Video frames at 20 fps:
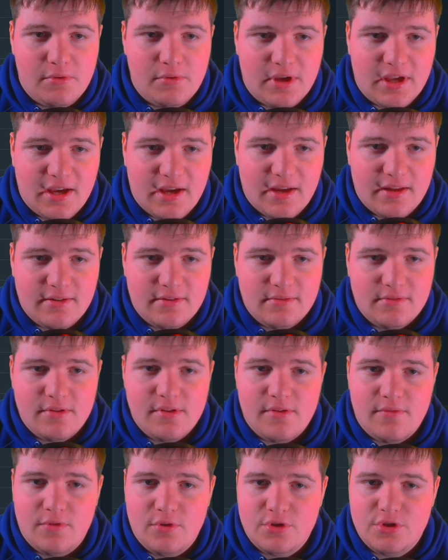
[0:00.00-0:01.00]
We got
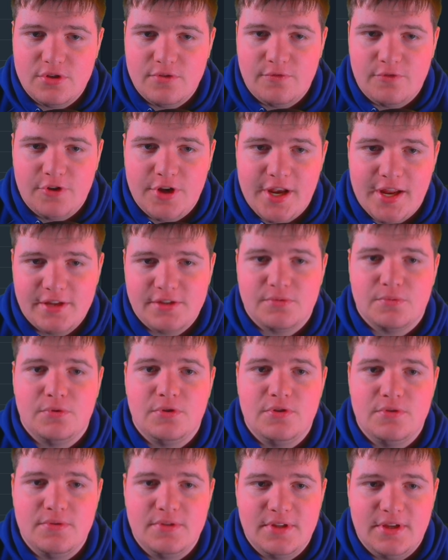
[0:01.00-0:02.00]
the version of FreeNAS
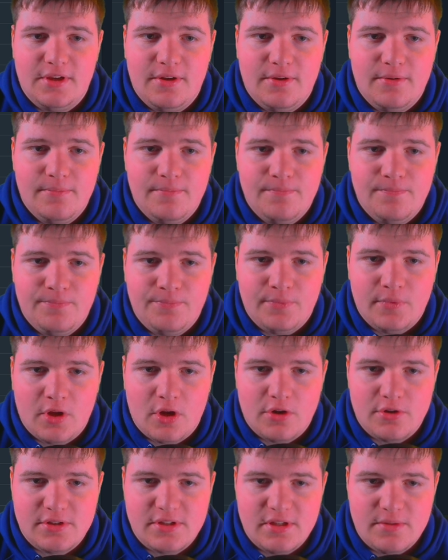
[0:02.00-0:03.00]
we're using,
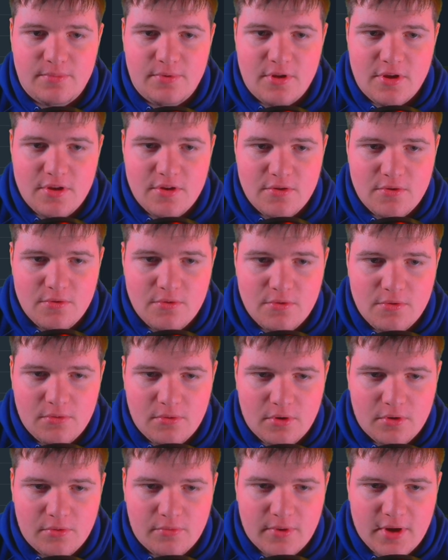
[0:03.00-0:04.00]
our
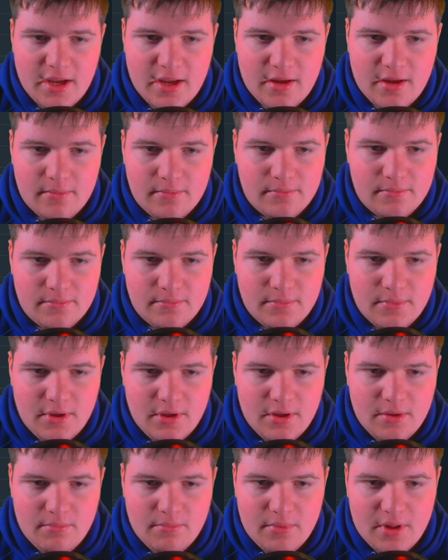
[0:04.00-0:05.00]
CPU, our RAM,
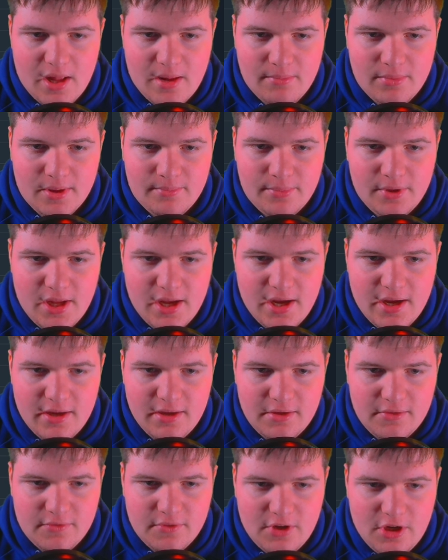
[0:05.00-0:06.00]
blah blah
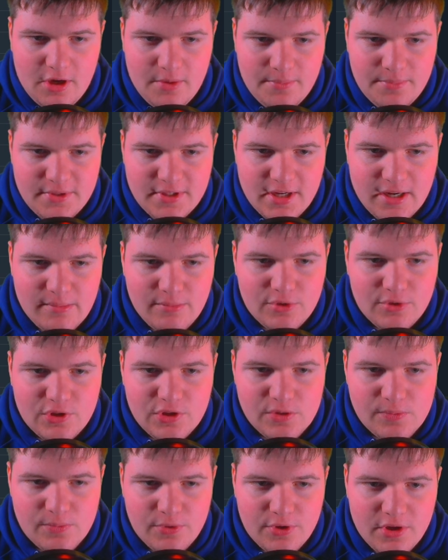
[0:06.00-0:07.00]
blah, even uptime,
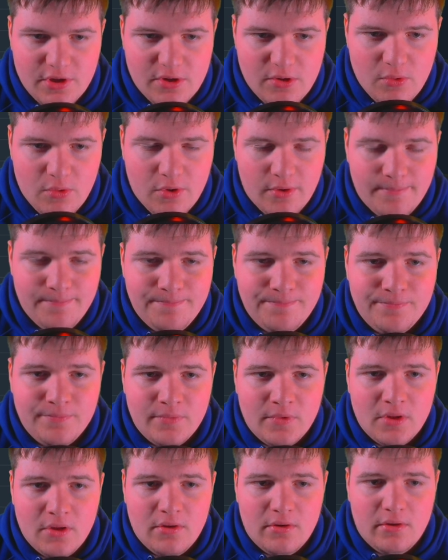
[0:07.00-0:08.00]
which is pretty cool.
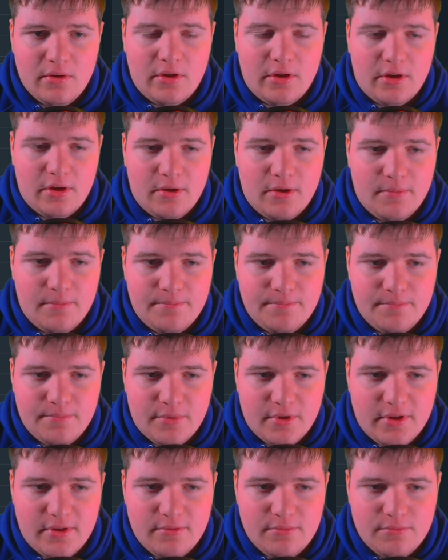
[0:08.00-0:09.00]

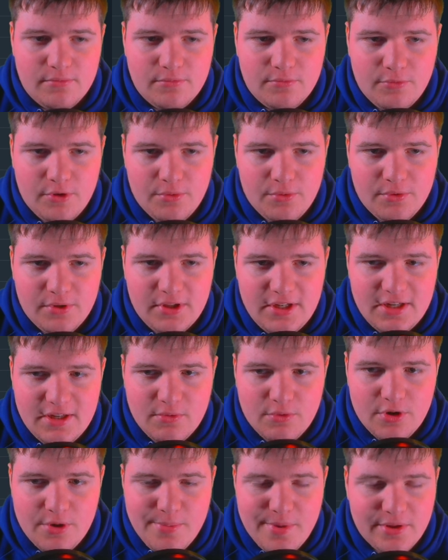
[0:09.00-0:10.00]
But we don't really
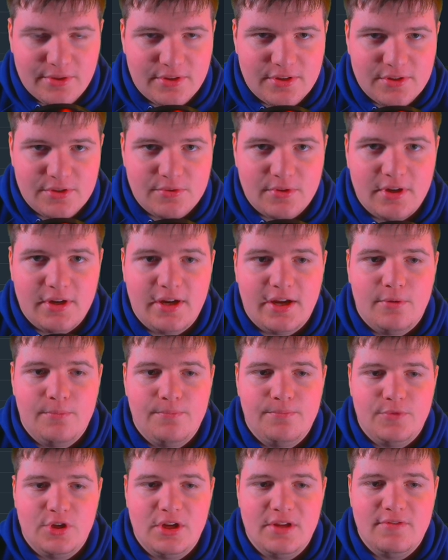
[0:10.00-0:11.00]
need to worry about this right
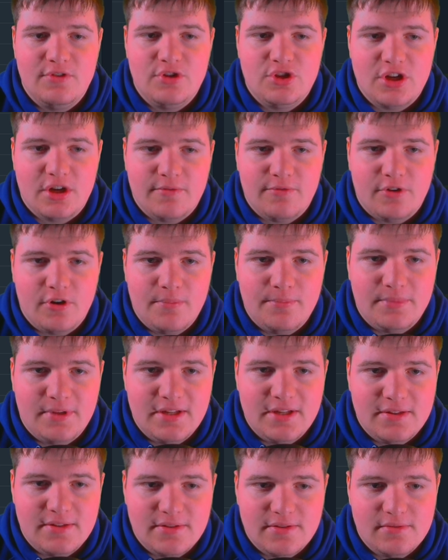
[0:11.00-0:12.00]
now. You can even check for
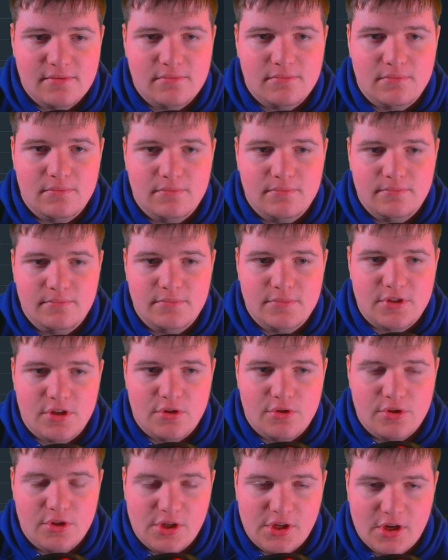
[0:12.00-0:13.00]
updates,
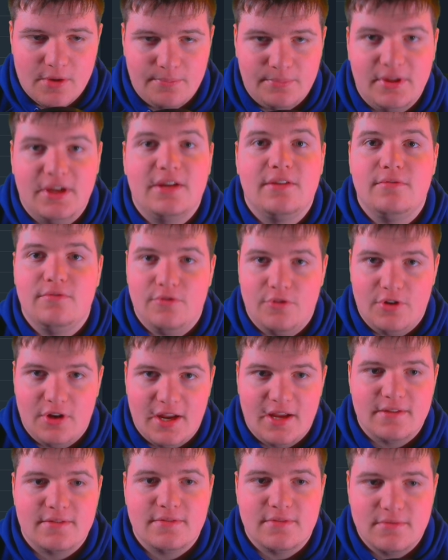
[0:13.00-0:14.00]
so you can update
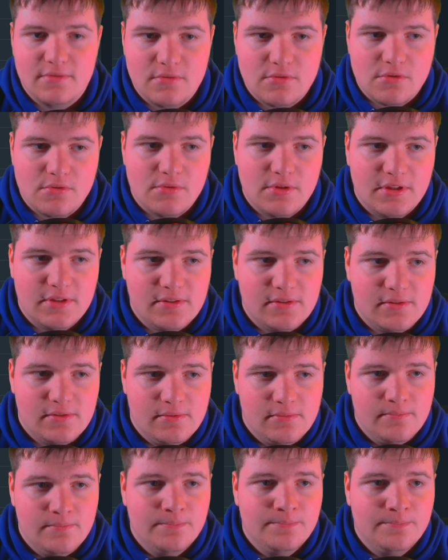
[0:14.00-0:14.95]
FreeNAS through this.